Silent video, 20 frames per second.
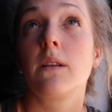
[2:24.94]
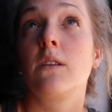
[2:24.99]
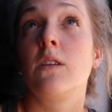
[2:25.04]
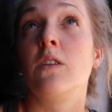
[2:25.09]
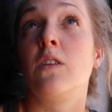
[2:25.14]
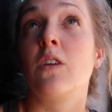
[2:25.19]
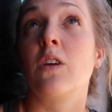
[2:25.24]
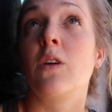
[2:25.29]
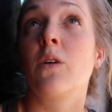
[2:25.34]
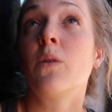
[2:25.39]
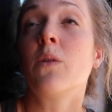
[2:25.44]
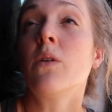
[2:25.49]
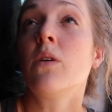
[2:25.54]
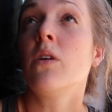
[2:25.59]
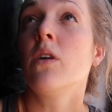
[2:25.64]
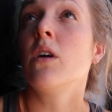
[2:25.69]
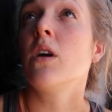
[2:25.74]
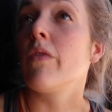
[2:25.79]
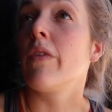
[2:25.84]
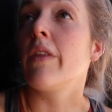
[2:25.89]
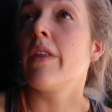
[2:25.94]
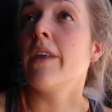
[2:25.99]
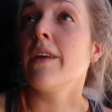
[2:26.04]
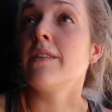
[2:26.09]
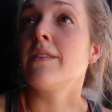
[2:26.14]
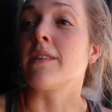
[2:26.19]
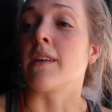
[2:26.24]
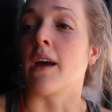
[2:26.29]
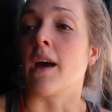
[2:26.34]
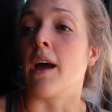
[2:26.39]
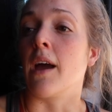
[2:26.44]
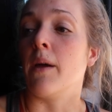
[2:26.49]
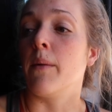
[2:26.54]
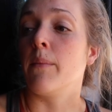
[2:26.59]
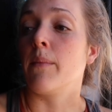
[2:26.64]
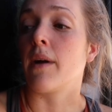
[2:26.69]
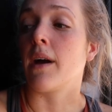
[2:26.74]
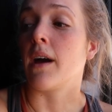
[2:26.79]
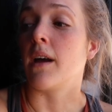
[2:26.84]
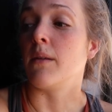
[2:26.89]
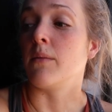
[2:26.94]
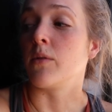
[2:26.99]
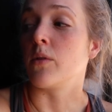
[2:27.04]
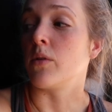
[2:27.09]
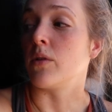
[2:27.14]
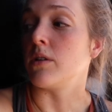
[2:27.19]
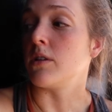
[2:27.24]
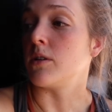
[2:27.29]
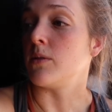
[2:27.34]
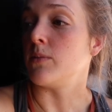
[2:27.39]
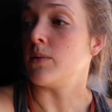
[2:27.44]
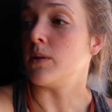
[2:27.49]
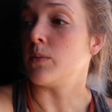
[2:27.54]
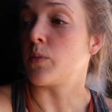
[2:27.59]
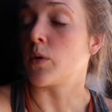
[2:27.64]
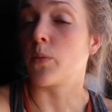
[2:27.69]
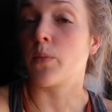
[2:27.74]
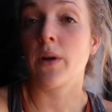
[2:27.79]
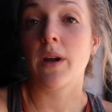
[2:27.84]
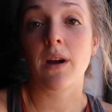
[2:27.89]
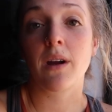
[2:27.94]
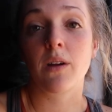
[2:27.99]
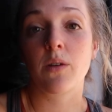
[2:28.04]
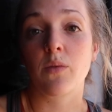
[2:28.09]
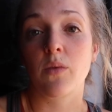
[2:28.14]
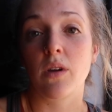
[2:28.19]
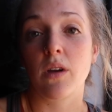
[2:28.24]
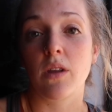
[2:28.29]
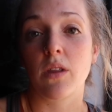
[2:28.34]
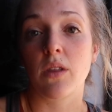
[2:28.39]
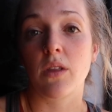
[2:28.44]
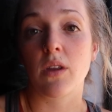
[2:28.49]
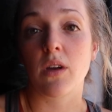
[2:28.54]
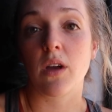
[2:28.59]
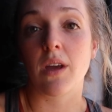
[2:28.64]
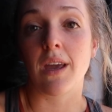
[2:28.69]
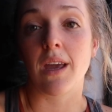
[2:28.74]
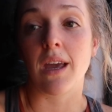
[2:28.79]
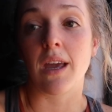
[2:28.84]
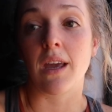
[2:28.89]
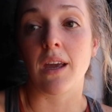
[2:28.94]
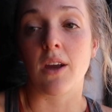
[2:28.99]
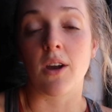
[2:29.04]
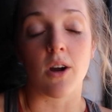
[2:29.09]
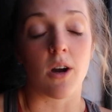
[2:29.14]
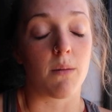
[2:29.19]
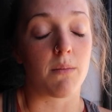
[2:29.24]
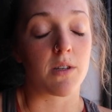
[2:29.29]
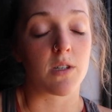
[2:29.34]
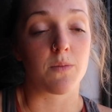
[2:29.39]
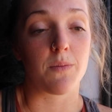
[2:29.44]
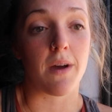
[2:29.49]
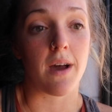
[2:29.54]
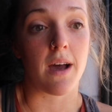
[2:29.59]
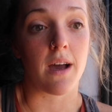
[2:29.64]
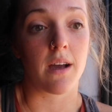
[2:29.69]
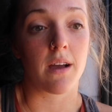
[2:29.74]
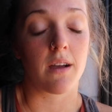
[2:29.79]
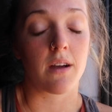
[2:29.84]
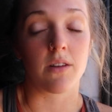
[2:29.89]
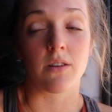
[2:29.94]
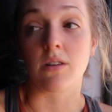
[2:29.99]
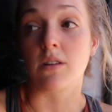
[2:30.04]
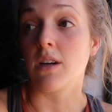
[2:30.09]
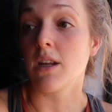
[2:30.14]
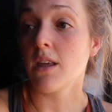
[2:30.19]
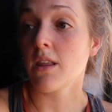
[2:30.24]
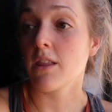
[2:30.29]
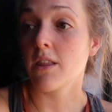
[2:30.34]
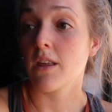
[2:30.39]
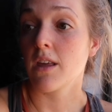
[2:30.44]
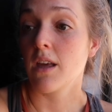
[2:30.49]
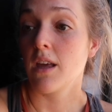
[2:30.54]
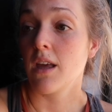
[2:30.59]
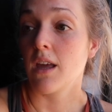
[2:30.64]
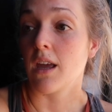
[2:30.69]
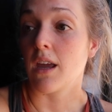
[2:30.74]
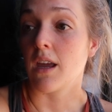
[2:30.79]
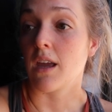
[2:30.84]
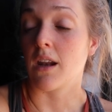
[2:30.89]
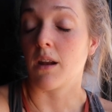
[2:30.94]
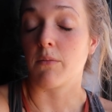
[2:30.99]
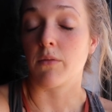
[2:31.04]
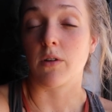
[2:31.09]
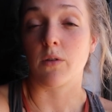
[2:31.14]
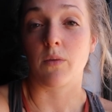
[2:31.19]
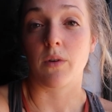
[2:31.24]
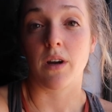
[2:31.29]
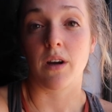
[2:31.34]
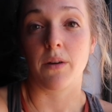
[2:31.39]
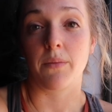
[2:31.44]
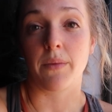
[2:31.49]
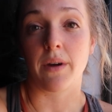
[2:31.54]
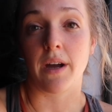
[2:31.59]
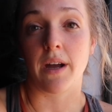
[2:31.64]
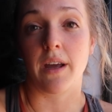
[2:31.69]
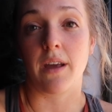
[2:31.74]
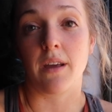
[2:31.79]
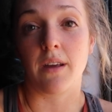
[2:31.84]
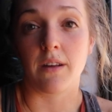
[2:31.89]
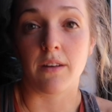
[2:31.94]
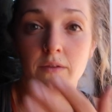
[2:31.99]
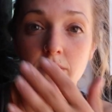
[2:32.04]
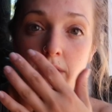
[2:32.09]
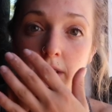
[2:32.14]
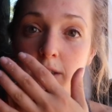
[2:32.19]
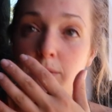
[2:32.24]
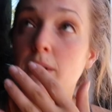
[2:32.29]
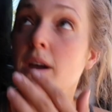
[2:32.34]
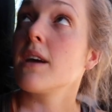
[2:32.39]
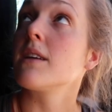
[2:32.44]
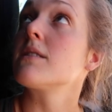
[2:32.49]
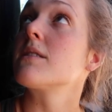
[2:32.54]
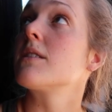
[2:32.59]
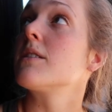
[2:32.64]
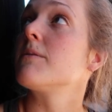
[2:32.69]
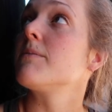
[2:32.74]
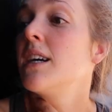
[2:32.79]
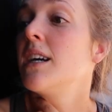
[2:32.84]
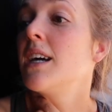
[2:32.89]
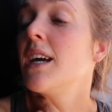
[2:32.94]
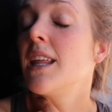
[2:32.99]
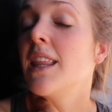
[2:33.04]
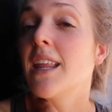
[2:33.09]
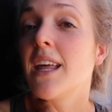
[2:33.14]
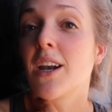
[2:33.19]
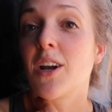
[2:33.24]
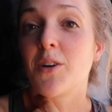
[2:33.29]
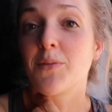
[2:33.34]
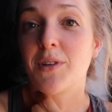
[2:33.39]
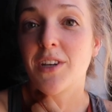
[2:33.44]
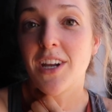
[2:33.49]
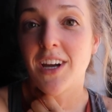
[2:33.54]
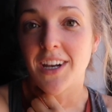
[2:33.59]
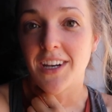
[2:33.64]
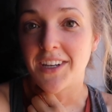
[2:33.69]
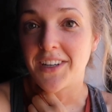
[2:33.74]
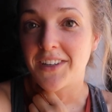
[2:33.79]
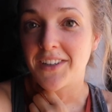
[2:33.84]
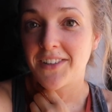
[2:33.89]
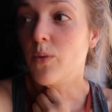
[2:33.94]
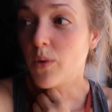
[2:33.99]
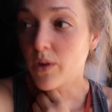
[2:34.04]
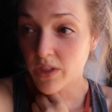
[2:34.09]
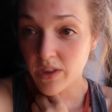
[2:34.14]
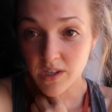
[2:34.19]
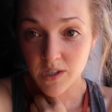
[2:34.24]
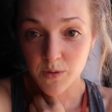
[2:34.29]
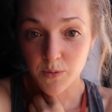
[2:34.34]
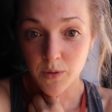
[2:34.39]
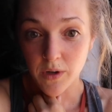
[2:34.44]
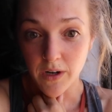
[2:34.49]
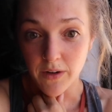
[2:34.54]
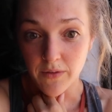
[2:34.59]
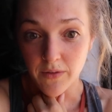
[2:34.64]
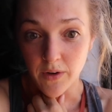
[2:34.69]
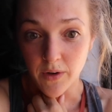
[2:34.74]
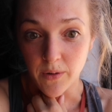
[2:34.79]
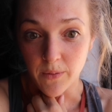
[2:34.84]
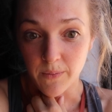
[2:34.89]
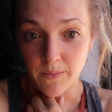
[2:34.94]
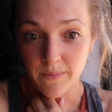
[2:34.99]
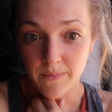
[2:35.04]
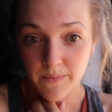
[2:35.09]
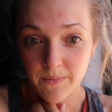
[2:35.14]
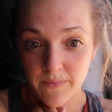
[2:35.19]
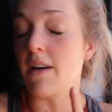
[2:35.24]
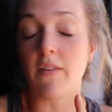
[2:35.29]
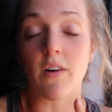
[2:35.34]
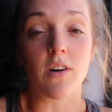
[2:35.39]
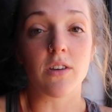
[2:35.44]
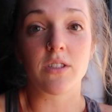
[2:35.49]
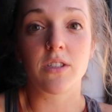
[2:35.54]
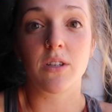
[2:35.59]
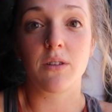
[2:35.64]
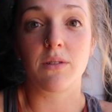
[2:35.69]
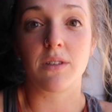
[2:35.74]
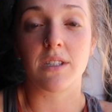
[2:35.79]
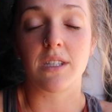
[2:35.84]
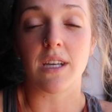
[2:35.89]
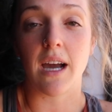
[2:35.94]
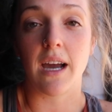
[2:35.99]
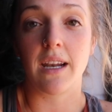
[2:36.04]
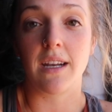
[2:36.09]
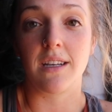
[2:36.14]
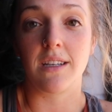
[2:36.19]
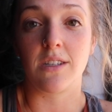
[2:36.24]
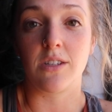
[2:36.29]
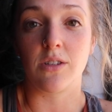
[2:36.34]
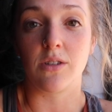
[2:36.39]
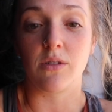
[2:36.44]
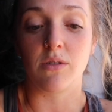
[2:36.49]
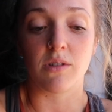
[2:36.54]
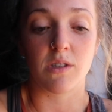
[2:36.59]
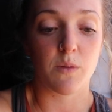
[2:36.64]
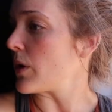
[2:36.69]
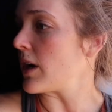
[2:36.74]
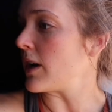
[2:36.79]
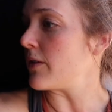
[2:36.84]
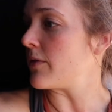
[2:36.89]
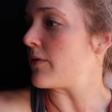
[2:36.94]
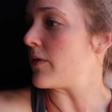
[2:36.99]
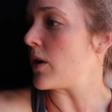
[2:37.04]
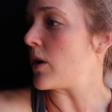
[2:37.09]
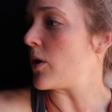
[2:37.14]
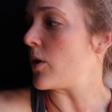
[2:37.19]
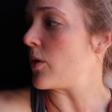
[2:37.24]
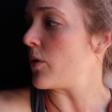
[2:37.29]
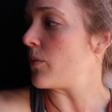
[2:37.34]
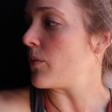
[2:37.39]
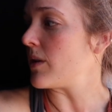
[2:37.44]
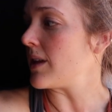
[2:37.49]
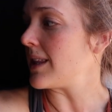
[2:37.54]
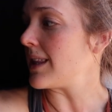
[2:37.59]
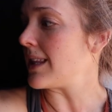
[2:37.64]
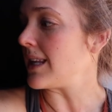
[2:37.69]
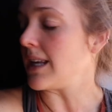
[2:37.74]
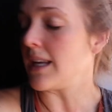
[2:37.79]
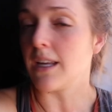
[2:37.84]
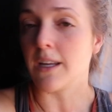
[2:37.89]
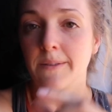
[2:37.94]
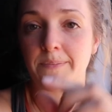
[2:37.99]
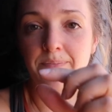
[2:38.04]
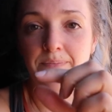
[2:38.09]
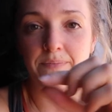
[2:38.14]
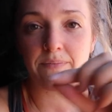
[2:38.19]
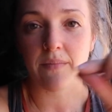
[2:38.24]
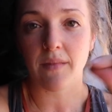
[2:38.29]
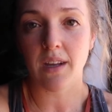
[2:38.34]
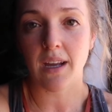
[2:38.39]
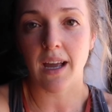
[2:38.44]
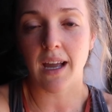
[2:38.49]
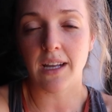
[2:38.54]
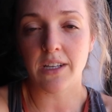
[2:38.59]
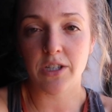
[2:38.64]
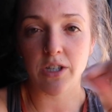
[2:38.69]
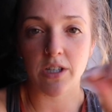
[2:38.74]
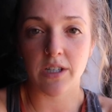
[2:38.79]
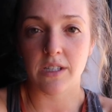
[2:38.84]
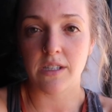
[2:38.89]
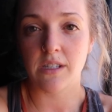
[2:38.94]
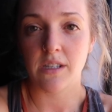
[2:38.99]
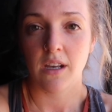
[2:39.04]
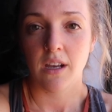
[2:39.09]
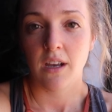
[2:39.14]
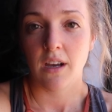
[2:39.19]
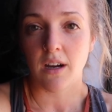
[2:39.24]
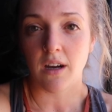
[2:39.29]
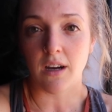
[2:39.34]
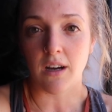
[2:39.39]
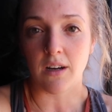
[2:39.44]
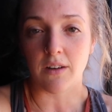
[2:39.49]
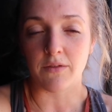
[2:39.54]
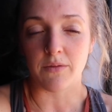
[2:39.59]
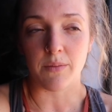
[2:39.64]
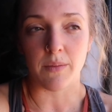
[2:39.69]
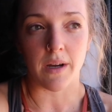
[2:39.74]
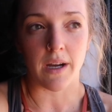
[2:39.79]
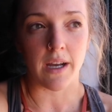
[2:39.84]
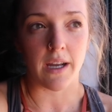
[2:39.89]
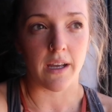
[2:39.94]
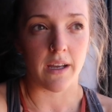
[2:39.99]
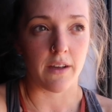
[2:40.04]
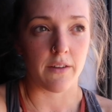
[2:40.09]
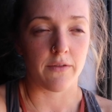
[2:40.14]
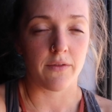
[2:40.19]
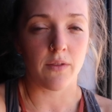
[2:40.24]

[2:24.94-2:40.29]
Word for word: to do. This time I'm going to be prepared with a garbage bag underneath and I'm gonna wear my face mask and then I'll be done with the spray foam. I've also decided to spray foam the edges of my